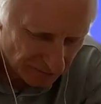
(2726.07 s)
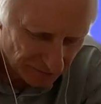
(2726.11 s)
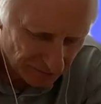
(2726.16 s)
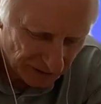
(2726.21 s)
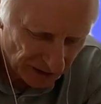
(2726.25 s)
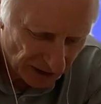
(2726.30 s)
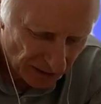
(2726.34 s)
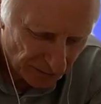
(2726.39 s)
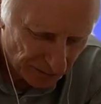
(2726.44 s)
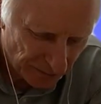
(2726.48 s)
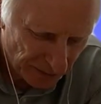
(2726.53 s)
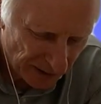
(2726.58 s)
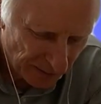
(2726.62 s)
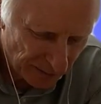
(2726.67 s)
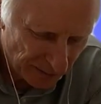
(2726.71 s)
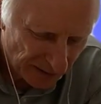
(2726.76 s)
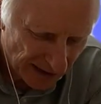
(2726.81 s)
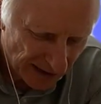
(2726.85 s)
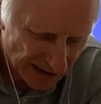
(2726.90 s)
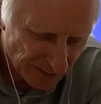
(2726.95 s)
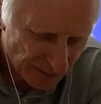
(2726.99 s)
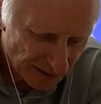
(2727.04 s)
you know,
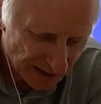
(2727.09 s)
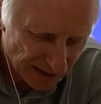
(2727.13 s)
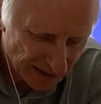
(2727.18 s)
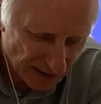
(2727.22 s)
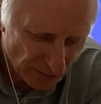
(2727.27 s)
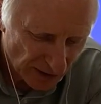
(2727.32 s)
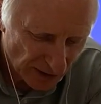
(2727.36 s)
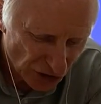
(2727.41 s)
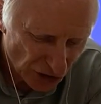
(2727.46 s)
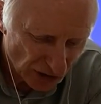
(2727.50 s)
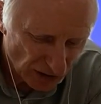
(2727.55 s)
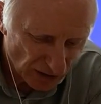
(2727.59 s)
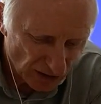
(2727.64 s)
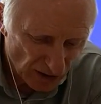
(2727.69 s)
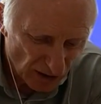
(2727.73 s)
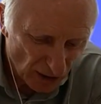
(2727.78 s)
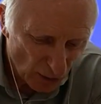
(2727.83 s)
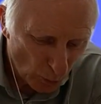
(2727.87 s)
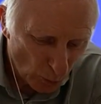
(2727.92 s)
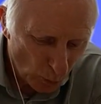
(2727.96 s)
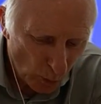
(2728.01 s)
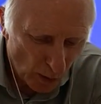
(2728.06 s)
people ask me this question:
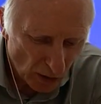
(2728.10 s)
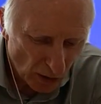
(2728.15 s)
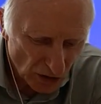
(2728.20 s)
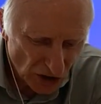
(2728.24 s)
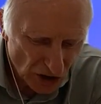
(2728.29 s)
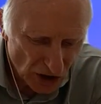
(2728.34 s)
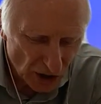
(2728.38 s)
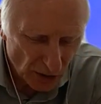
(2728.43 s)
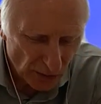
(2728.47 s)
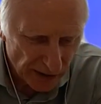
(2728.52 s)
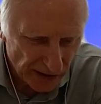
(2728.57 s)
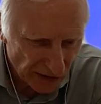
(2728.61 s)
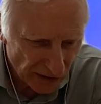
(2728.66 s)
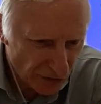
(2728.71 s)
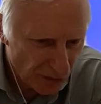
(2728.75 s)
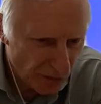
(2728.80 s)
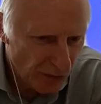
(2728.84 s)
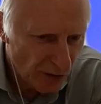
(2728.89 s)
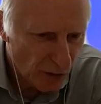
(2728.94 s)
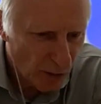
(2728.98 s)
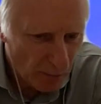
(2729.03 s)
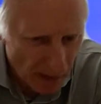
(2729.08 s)
What's going
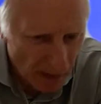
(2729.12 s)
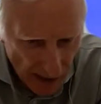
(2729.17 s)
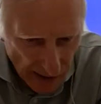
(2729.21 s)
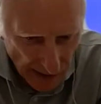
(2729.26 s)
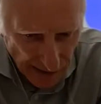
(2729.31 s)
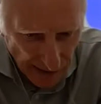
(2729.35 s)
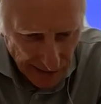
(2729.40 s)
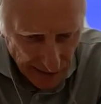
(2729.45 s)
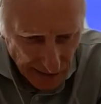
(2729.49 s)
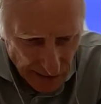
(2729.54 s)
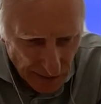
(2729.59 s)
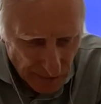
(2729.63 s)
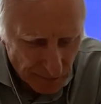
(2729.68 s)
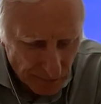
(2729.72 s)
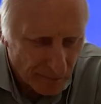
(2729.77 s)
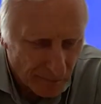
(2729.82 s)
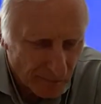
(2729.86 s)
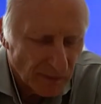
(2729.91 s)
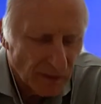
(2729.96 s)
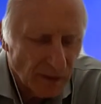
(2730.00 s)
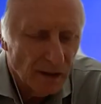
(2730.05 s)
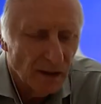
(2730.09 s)
through your mind
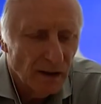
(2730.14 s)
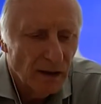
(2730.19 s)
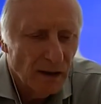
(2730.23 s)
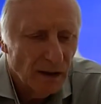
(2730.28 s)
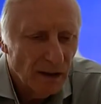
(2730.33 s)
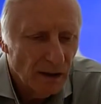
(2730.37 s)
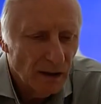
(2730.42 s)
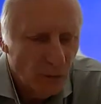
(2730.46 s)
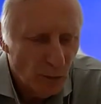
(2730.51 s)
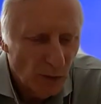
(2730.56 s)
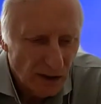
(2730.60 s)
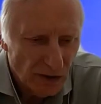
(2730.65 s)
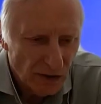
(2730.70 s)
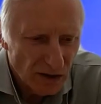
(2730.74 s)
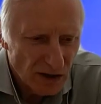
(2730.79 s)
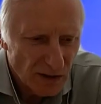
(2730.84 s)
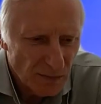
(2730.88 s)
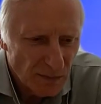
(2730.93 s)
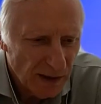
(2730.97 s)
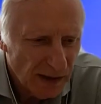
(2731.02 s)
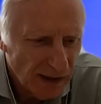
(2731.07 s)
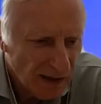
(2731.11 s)
when you're
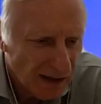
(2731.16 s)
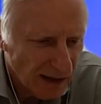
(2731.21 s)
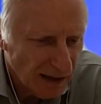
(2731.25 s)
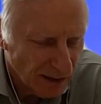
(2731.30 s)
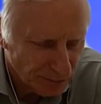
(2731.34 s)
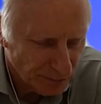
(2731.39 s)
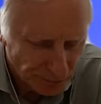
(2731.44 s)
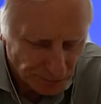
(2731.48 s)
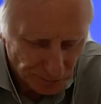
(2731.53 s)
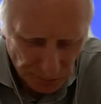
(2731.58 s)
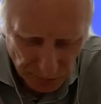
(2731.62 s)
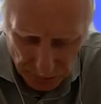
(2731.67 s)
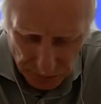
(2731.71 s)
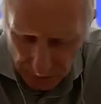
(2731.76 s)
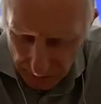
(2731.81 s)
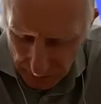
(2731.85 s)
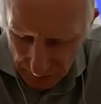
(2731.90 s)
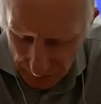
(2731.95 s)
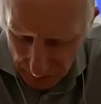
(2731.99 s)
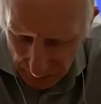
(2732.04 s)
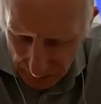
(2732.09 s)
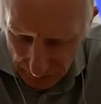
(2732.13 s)
speaking?
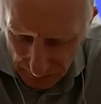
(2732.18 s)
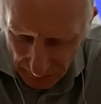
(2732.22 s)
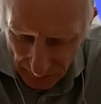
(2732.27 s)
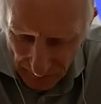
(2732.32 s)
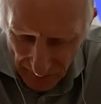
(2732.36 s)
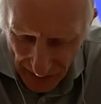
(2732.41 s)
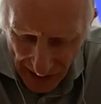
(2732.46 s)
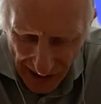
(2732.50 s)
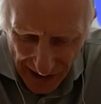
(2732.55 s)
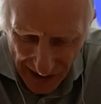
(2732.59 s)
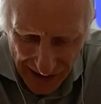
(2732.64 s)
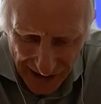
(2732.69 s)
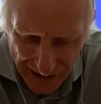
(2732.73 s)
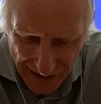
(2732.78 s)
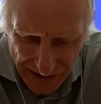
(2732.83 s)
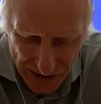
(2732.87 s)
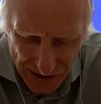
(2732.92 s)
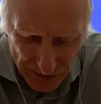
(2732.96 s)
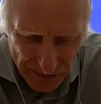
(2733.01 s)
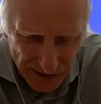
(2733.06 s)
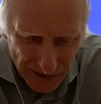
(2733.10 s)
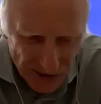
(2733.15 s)
Uh,
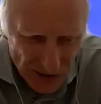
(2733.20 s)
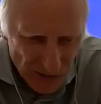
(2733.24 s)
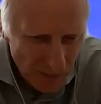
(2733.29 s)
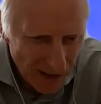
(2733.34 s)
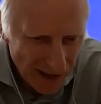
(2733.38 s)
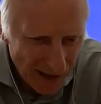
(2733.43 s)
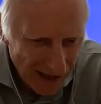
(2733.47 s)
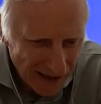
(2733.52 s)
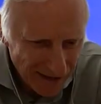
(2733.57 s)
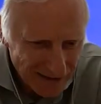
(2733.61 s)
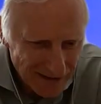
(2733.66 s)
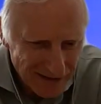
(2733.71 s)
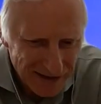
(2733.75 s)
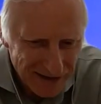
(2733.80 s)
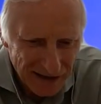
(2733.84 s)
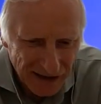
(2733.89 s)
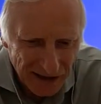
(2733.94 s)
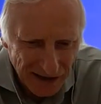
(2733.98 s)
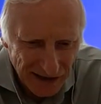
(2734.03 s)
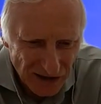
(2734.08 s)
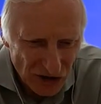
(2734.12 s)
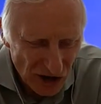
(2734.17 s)
to which my answer
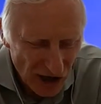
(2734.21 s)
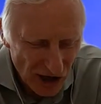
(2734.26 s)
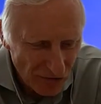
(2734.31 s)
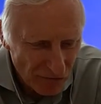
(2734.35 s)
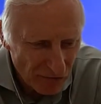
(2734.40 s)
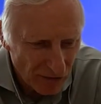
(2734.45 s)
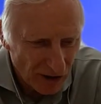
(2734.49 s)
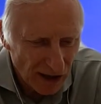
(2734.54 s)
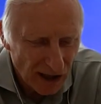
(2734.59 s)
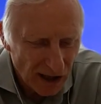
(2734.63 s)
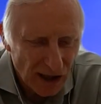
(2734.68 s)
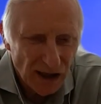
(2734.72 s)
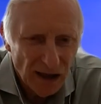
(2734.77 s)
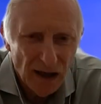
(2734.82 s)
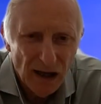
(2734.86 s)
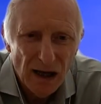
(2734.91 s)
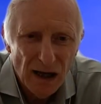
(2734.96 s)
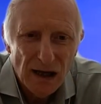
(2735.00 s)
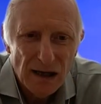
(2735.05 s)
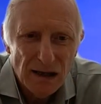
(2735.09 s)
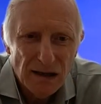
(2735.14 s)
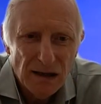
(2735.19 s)
is generally
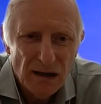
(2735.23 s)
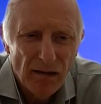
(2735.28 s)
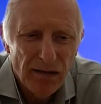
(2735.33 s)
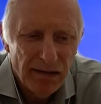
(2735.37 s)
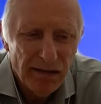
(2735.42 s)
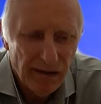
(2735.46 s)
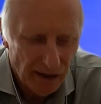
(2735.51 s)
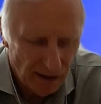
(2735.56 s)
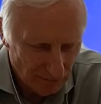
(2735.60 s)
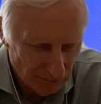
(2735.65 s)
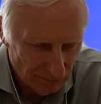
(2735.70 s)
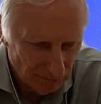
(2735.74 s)
nothing,